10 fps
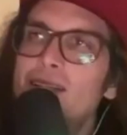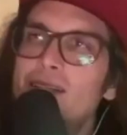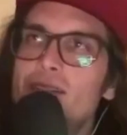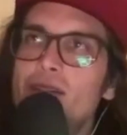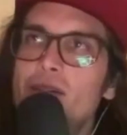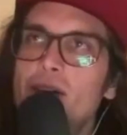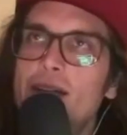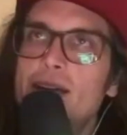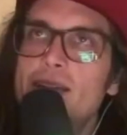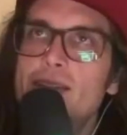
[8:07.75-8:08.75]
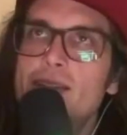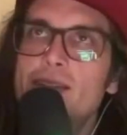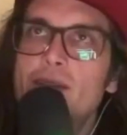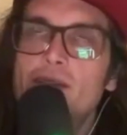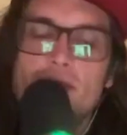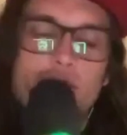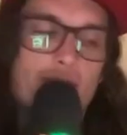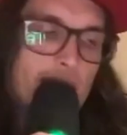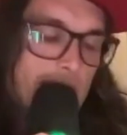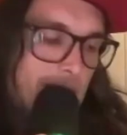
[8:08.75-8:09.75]
So I'd say those are some
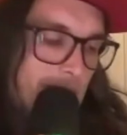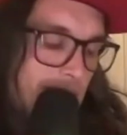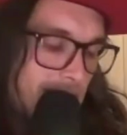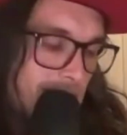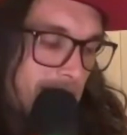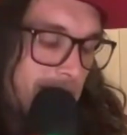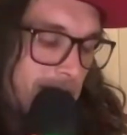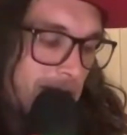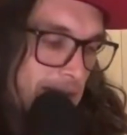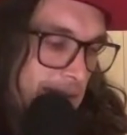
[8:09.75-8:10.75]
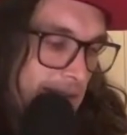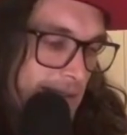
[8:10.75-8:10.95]
thoughts about the cover